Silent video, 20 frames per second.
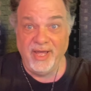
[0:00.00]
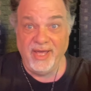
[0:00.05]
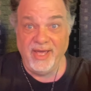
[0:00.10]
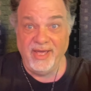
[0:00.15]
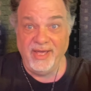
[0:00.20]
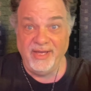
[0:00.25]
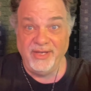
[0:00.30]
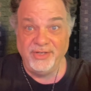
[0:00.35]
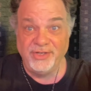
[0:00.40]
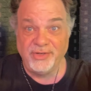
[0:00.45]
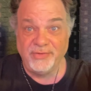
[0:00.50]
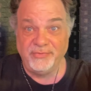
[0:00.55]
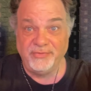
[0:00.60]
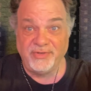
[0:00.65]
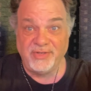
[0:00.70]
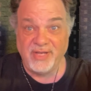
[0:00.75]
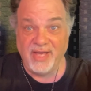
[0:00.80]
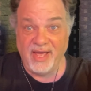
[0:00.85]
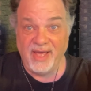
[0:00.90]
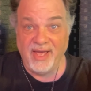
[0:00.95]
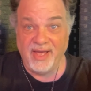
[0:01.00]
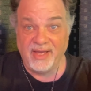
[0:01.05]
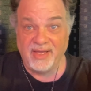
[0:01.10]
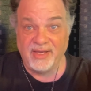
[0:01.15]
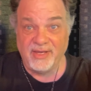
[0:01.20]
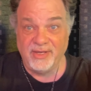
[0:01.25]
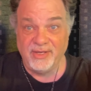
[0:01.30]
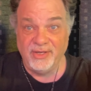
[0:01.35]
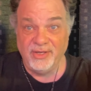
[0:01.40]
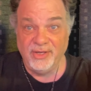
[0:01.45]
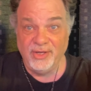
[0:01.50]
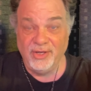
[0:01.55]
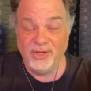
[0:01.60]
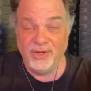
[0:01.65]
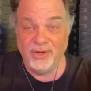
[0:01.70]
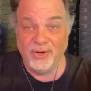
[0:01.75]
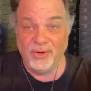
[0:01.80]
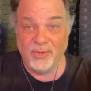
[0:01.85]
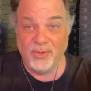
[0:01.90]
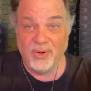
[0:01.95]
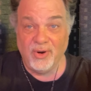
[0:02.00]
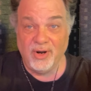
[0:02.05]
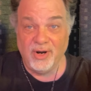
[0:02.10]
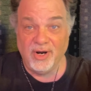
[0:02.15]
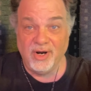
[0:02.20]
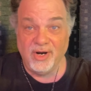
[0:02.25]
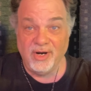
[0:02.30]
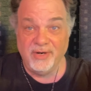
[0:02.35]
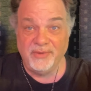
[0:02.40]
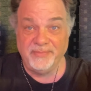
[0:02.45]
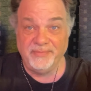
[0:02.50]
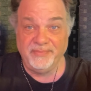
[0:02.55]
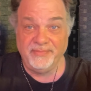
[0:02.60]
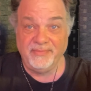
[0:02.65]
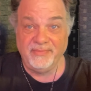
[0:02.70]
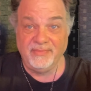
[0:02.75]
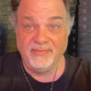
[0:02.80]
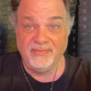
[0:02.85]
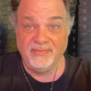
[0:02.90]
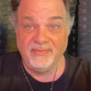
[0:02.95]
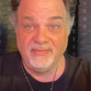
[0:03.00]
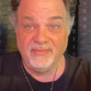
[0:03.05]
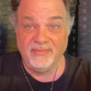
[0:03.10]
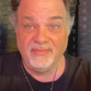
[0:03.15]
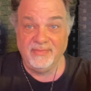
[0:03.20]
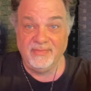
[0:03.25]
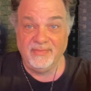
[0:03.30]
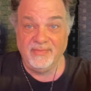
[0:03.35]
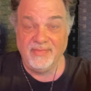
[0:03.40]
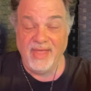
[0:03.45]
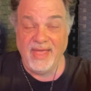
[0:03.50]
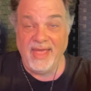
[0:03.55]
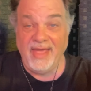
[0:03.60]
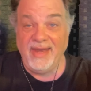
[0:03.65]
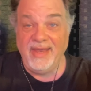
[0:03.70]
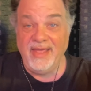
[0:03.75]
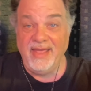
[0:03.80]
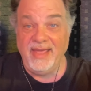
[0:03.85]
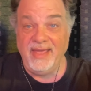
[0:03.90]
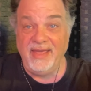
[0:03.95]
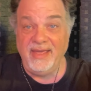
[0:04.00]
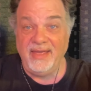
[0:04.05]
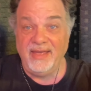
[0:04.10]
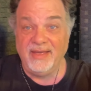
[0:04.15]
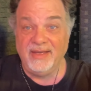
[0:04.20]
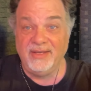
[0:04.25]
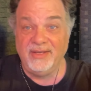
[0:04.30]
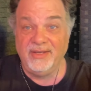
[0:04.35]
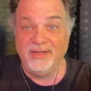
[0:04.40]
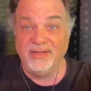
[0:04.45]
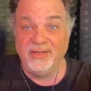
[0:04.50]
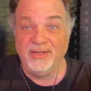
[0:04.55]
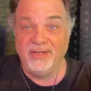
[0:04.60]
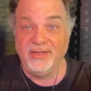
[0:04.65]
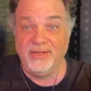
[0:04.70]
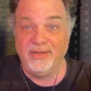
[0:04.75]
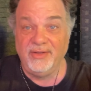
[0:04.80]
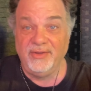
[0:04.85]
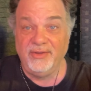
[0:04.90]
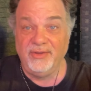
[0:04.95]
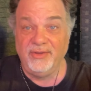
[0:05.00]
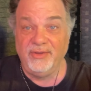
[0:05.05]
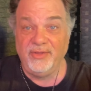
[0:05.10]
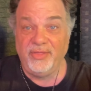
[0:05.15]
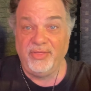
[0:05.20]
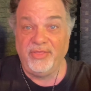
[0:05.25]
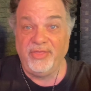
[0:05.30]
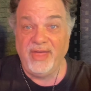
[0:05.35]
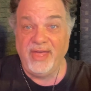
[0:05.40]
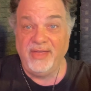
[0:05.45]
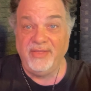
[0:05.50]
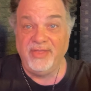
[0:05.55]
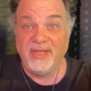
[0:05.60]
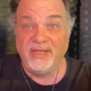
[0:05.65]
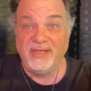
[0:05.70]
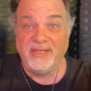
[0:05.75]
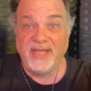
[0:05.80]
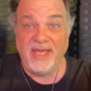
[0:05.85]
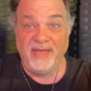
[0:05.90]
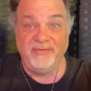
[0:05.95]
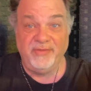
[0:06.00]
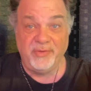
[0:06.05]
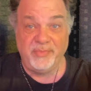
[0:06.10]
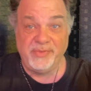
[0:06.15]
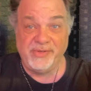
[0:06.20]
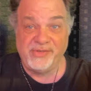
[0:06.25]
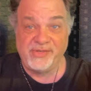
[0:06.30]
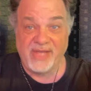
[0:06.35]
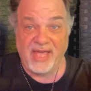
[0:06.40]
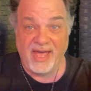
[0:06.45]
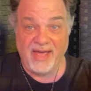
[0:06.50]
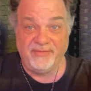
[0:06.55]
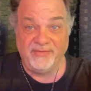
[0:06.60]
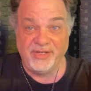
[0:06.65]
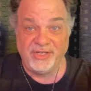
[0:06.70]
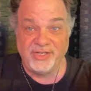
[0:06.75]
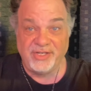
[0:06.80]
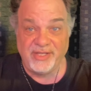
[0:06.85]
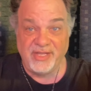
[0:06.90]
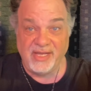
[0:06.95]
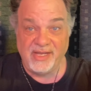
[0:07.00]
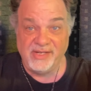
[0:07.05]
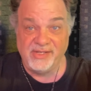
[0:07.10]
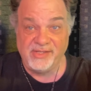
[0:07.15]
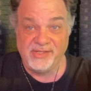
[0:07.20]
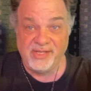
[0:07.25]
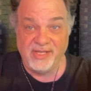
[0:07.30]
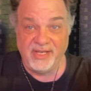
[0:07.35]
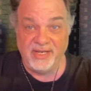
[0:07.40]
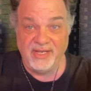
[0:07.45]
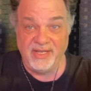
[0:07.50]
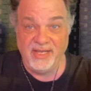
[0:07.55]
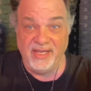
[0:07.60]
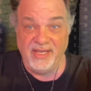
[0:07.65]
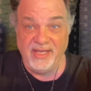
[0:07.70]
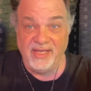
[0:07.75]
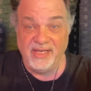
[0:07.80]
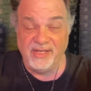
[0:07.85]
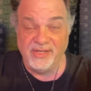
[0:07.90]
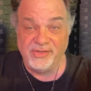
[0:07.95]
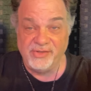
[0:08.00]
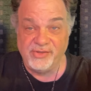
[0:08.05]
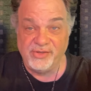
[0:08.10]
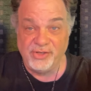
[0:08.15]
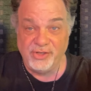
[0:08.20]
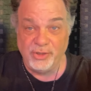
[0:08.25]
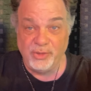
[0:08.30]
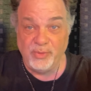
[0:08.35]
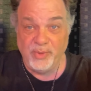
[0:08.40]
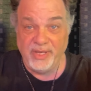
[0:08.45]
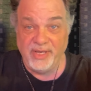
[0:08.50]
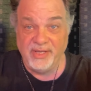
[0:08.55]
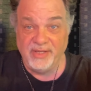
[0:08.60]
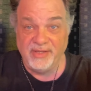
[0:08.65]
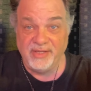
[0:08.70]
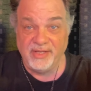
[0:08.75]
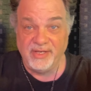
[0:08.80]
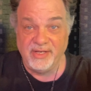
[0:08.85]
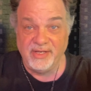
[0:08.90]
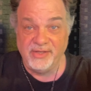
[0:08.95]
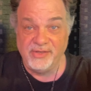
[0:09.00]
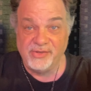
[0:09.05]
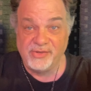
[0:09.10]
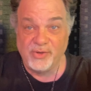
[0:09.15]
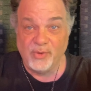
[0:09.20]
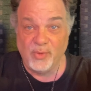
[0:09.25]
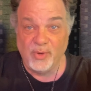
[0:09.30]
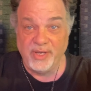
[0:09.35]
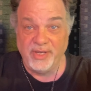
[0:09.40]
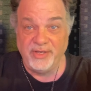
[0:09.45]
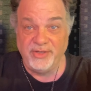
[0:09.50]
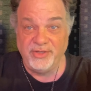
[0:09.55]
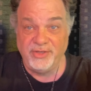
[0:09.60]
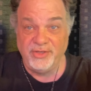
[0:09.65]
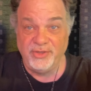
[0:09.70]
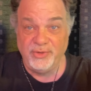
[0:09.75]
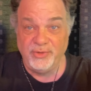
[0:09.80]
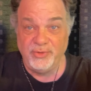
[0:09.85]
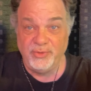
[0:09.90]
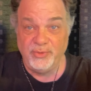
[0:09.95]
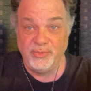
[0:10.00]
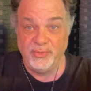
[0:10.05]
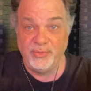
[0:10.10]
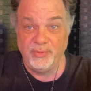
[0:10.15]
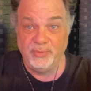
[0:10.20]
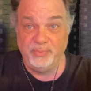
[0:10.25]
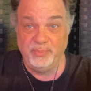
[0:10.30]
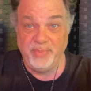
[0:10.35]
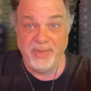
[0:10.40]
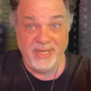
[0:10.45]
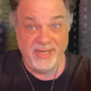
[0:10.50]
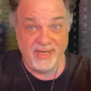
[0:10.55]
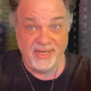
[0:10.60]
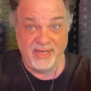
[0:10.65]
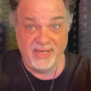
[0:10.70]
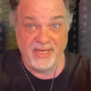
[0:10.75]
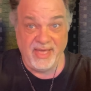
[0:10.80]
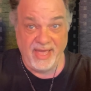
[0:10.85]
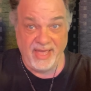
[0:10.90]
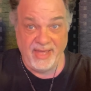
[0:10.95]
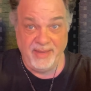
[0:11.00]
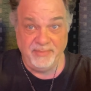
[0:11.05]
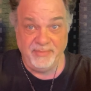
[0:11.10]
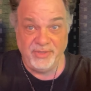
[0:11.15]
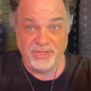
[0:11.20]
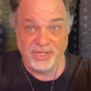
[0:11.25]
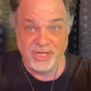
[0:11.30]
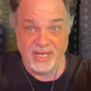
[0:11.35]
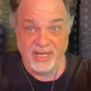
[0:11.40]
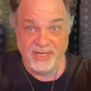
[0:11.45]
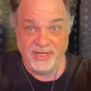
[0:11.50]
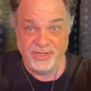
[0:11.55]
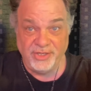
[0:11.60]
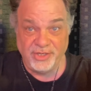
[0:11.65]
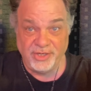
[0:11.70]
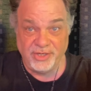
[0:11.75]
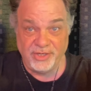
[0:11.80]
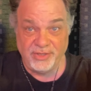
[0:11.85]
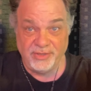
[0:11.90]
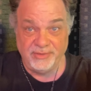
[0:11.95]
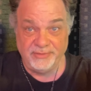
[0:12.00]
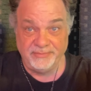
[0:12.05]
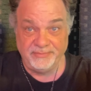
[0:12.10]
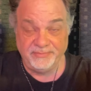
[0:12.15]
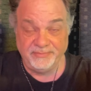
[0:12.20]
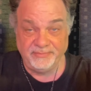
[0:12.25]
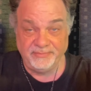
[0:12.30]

age of tech or anything that David Miscavige thinks that he is doing that is going to be a game changer